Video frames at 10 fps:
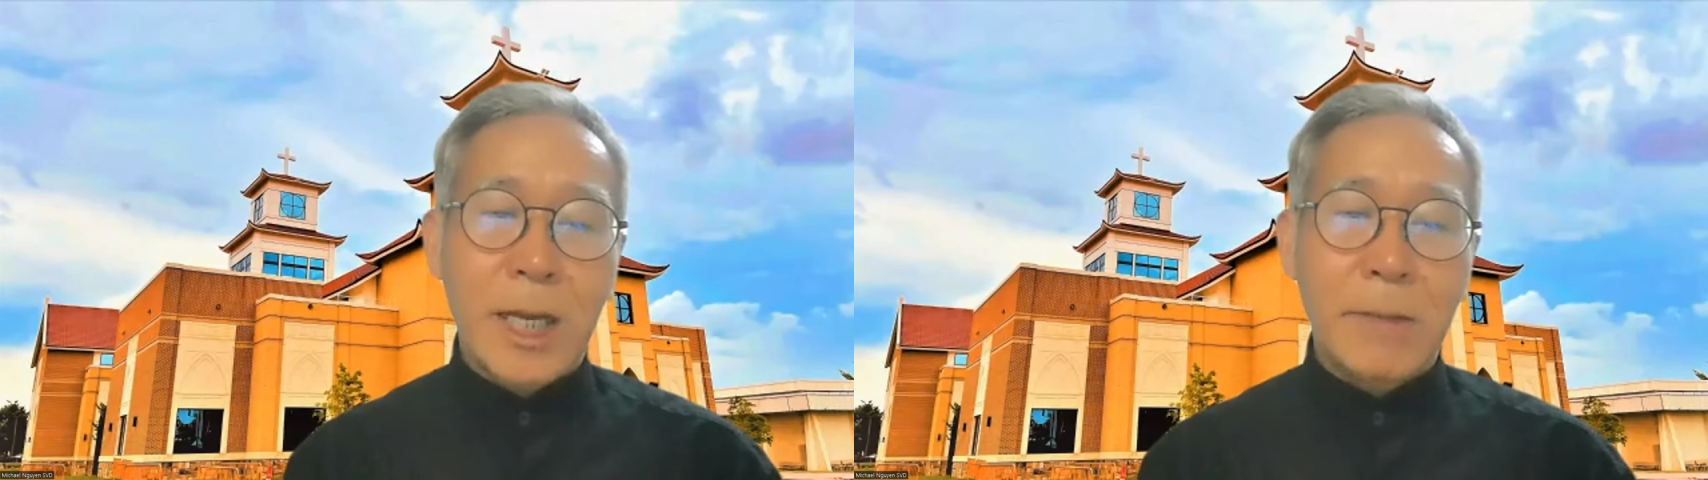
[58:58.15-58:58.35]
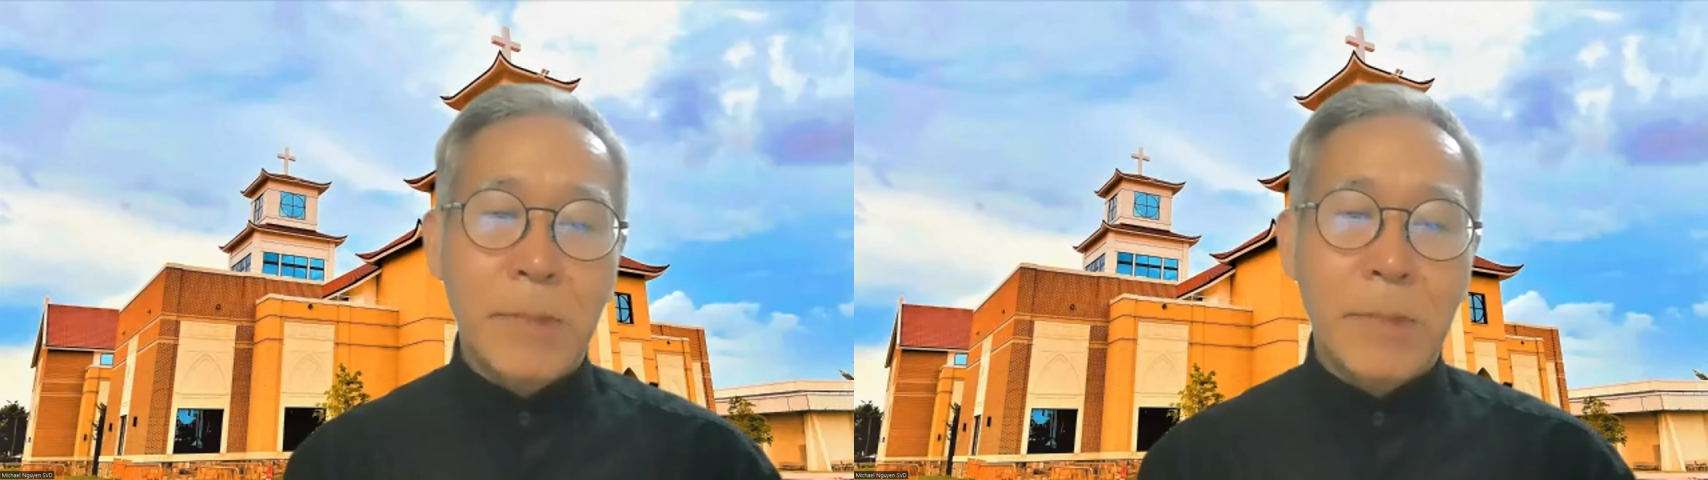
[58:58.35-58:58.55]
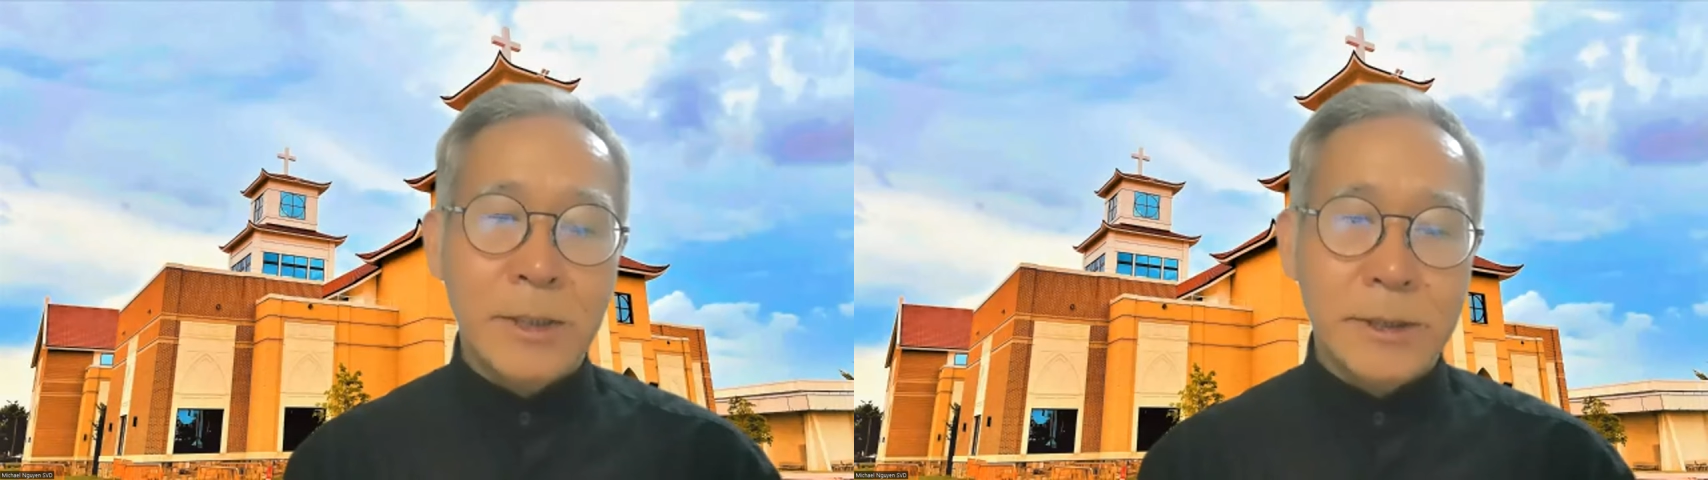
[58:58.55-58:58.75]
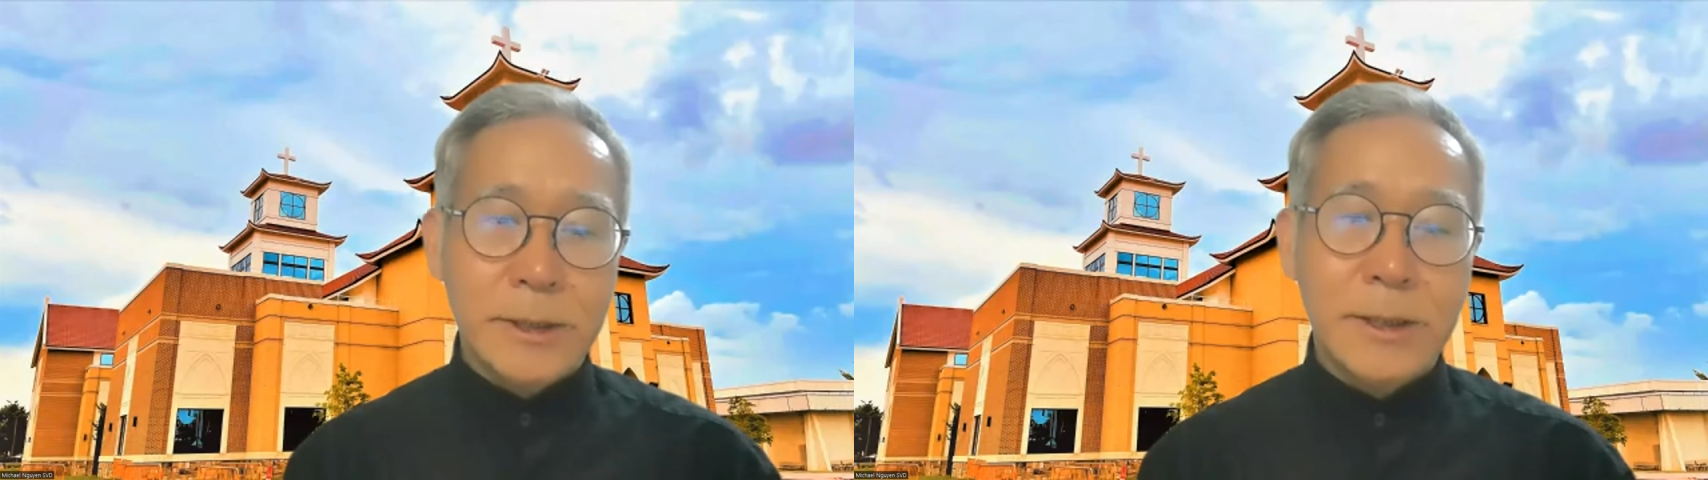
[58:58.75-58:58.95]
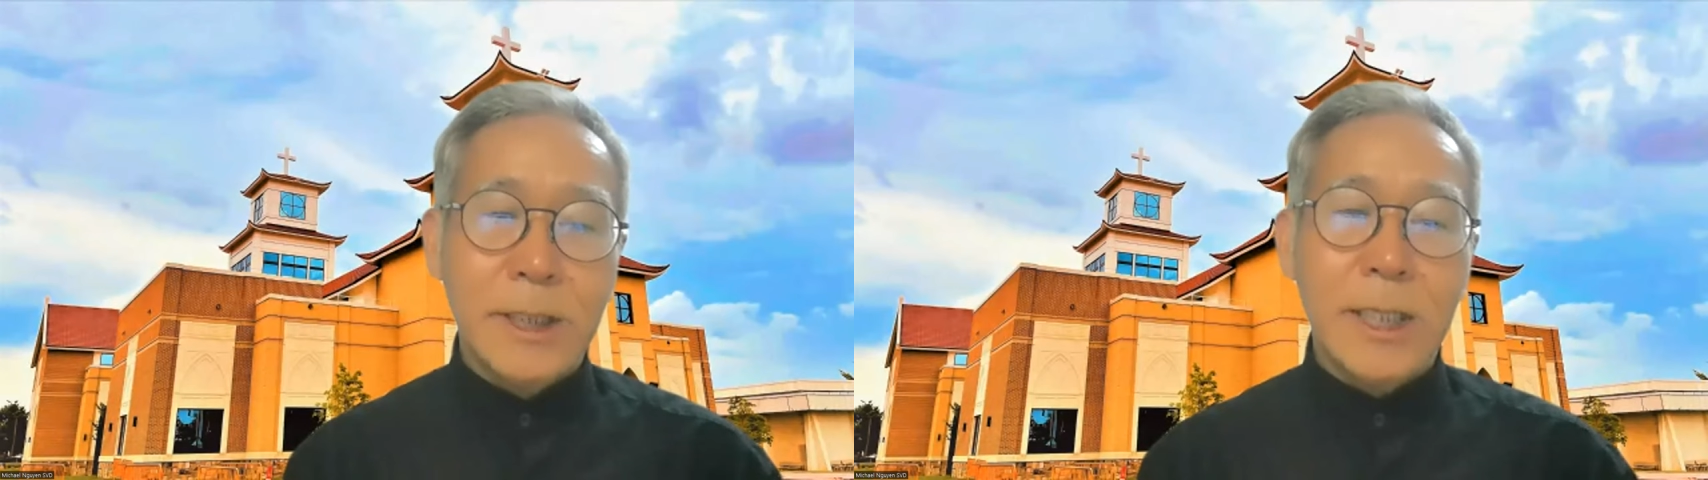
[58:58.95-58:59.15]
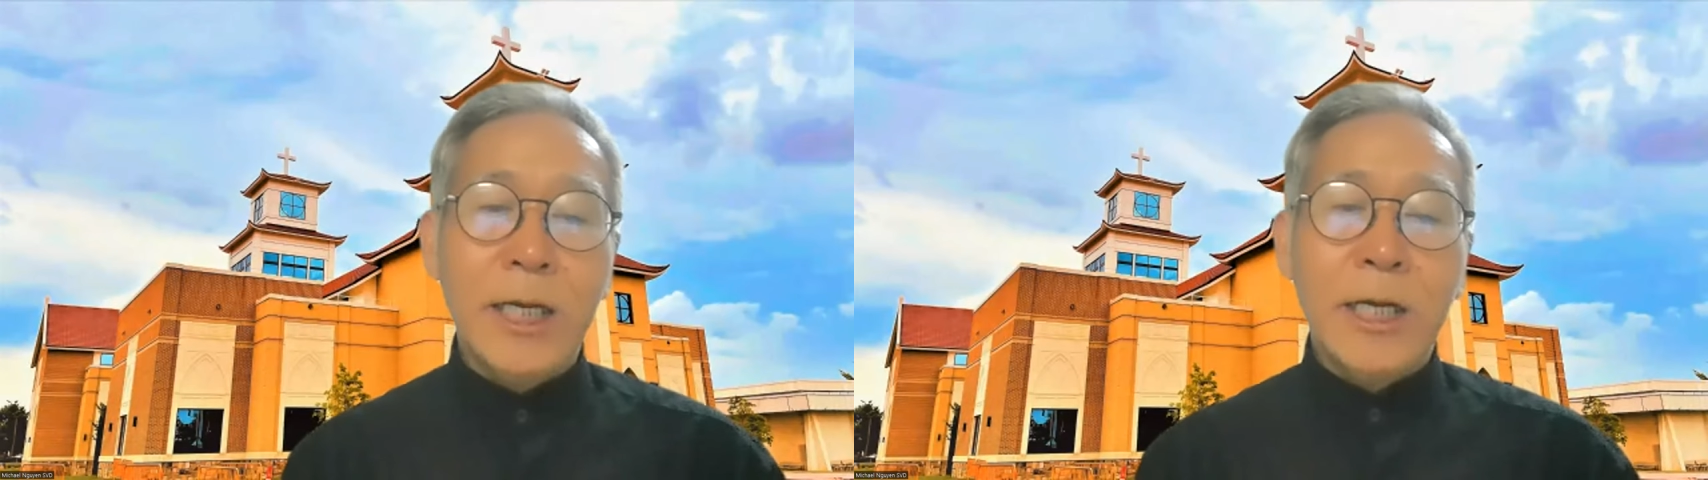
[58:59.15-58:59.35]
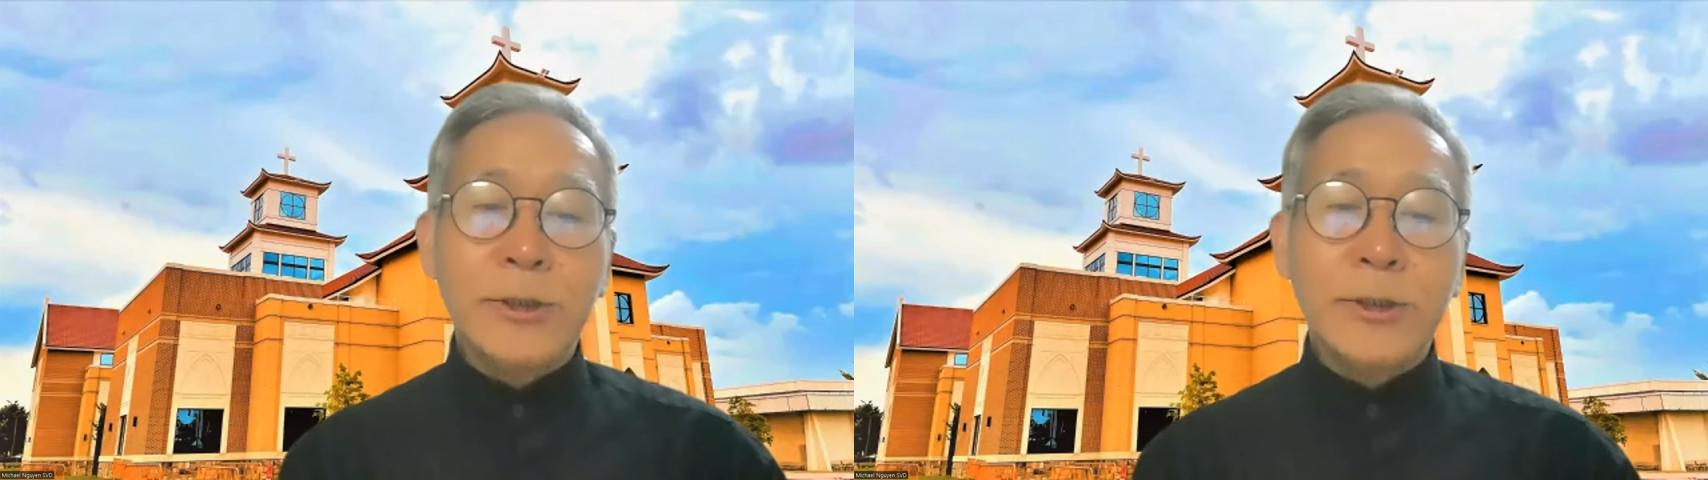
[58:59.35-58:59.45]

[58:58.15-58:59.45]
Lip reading: 10 months.